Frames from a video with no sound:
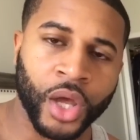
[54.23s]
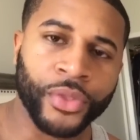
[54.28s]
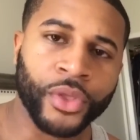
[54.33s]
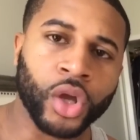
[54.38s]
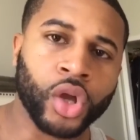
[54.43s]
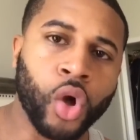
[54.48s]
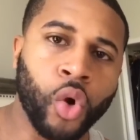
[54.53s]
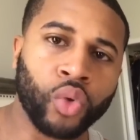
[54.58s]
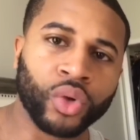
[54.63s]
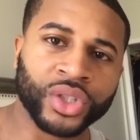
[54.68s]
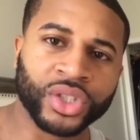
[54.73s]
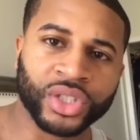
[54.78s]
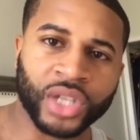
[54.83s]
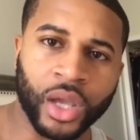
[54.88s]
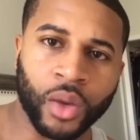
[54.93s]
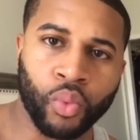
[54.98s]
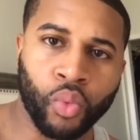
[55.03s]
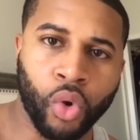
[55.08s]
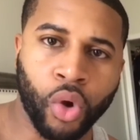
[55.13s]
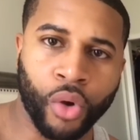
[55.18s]
the Golden
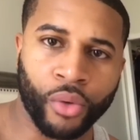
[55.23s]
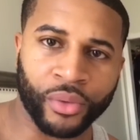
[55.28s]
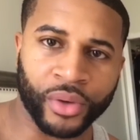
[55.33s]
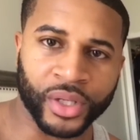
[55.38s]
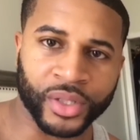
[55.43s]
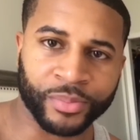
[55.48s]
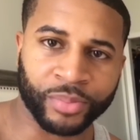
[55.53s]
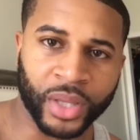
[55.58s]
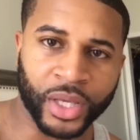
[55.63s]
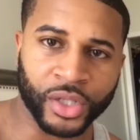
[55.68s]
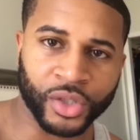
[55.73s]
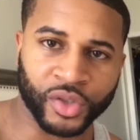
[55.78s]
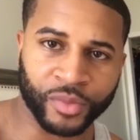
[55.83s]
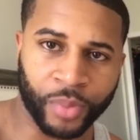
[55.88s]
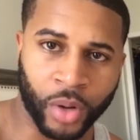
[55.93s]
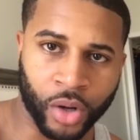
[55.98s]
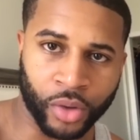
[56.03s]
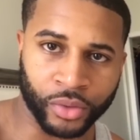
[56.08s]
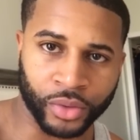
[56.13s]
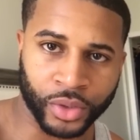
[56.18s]
State Warriors play the
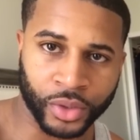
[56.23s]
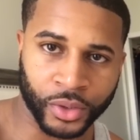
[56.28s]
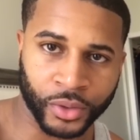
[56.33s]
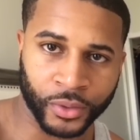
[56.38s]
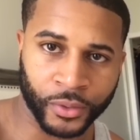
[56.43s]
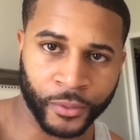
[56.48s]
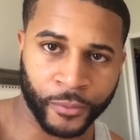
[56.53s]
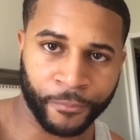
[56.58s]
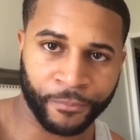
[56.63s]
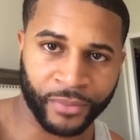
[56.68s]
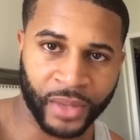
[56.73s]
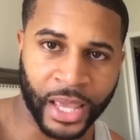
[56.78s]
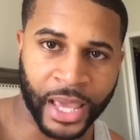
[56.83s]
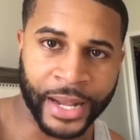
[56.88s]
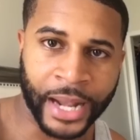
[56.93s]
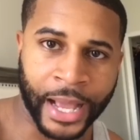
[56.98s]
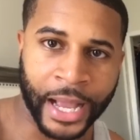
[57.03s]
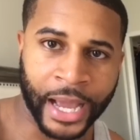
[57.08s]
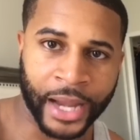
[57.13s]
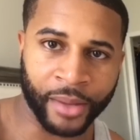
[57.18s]
Spurs.
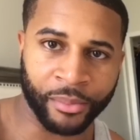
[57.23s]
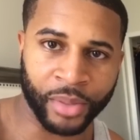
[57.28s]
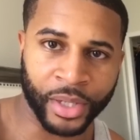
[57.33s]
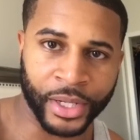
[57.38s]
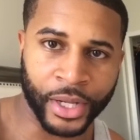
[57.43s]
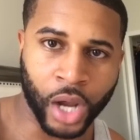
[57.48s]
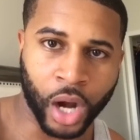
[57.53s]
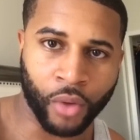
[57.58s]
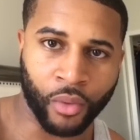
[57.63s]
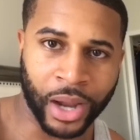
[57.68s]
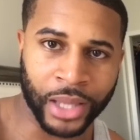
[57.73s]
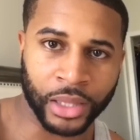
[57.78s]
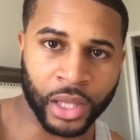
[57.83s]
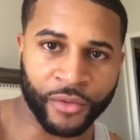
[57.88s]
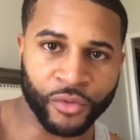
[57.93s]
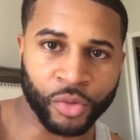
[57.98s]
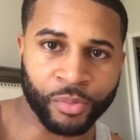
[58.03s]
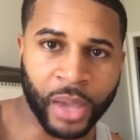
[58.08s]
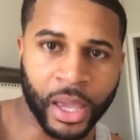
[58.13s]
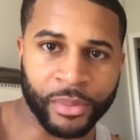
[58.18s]
And I got to be there, all right?
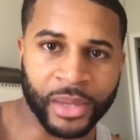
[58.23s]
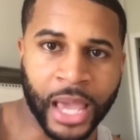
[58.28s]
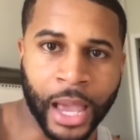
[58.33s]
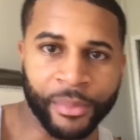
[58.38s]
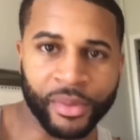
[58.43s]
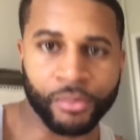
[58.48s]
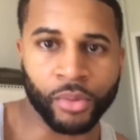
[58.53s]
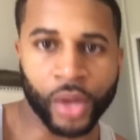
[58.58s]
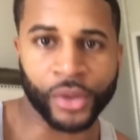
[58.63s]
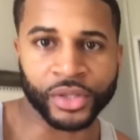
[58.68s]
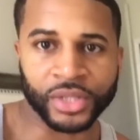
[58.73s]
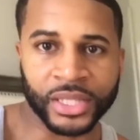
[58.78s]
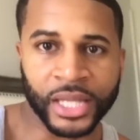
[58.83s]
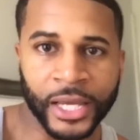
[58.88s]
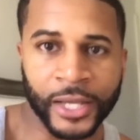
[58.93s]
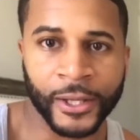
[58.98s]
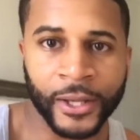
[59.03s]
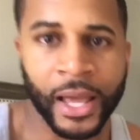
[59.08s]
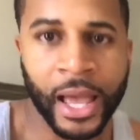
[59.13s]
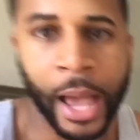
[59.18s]
Love you, baby. Happy Mother's
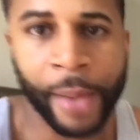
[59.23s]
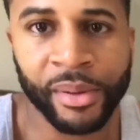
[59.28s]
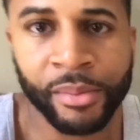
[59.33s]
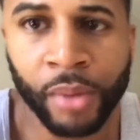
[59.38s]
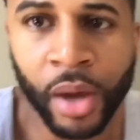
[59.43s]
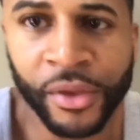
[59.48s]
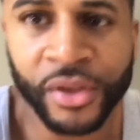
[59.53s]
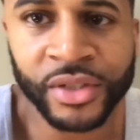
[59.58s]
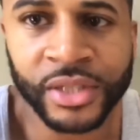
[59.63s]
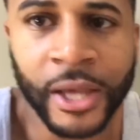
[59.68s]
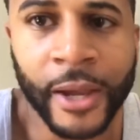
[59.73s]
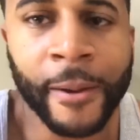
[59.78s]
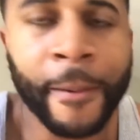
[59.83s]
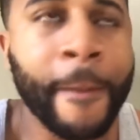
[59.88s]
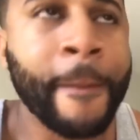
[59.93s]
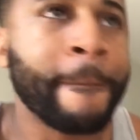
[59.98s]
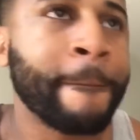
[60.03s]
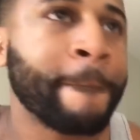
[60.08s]
Day. Happy Mother's Day.